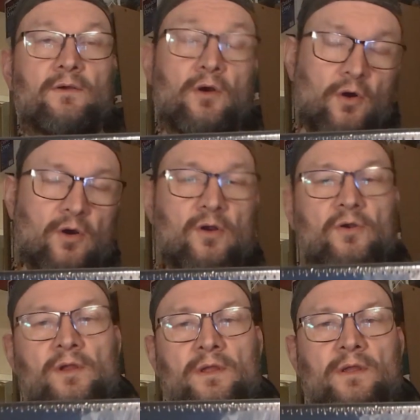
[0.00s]

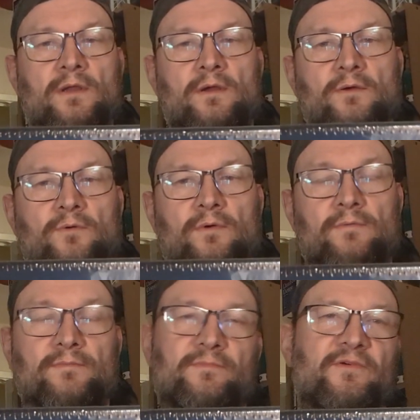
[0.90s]
or
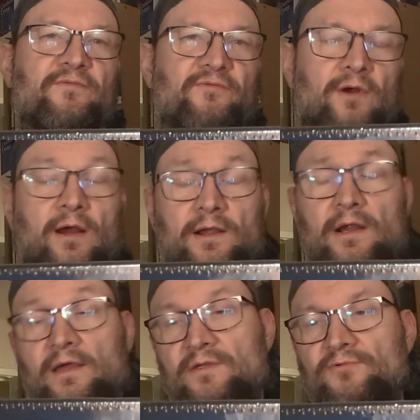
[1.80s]
for
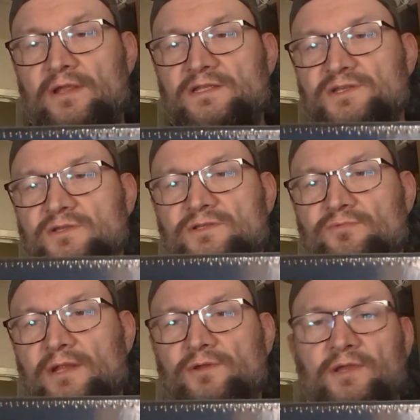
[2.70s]
other reasons
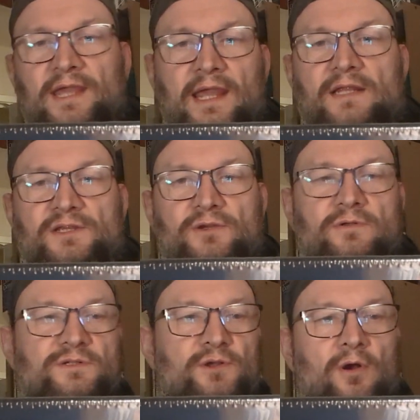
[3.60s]
when you can't
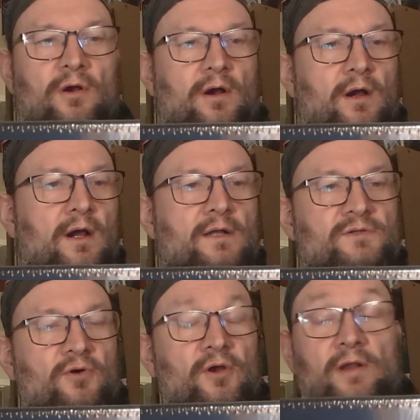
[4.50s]
use your
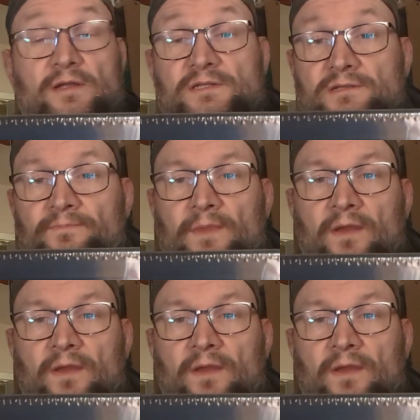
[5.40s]
toilets,